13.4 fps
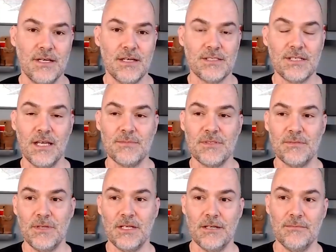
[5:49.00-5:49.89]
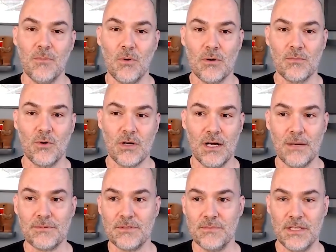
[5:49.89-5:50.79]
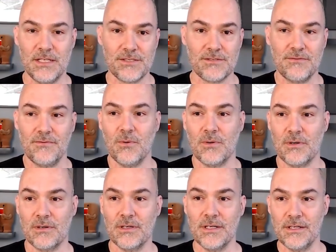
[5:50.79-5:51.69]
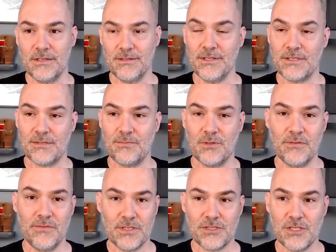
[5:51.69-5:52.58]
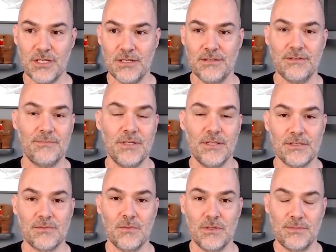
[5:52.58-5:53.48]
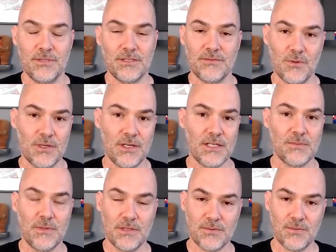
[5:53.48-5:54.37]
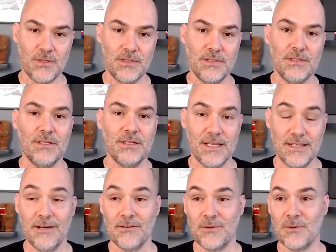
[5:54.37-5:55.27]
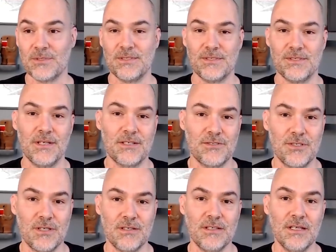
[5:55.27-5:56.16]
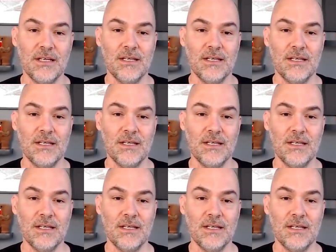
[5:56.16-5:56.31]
As games have become more and more optimized for this previous gen, PS1, PS4, Xbox One, and now, of course, this next gen,